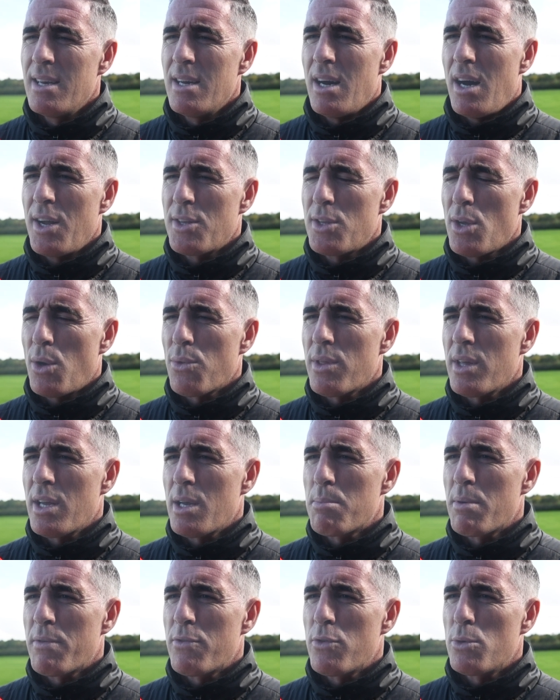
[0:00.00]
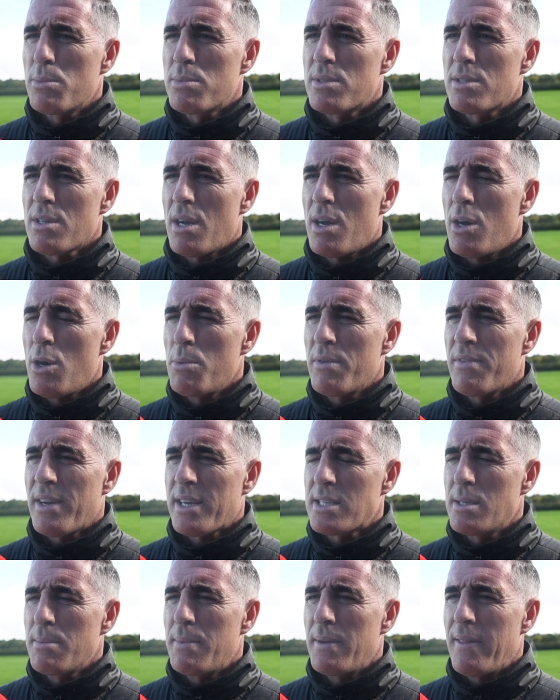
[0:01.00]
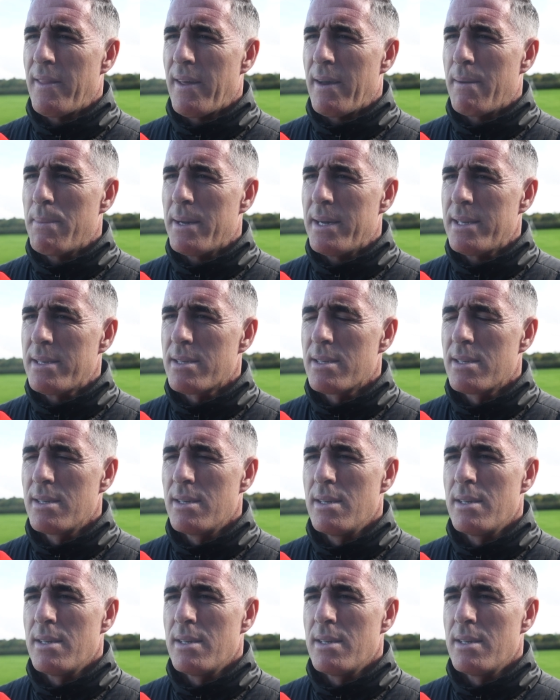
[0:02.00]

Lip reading: I don't think our performances at home have actually been that bad,